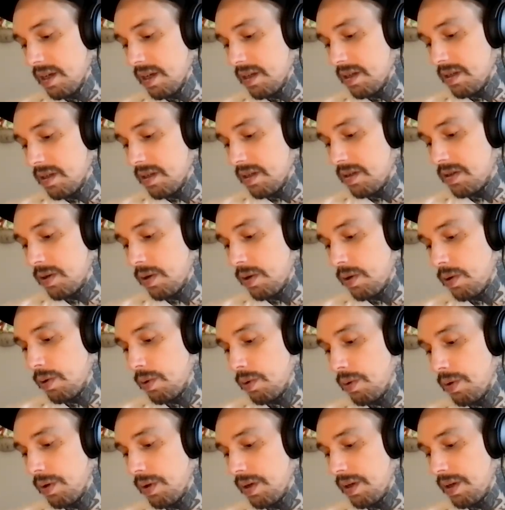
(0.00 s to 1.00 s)

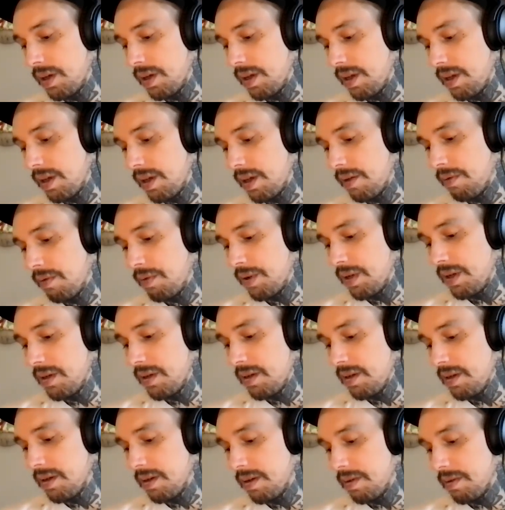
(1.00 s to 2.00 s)
So if we
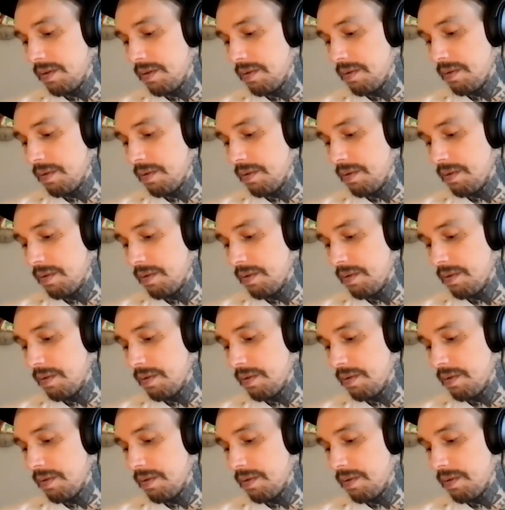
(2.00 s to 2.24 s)
can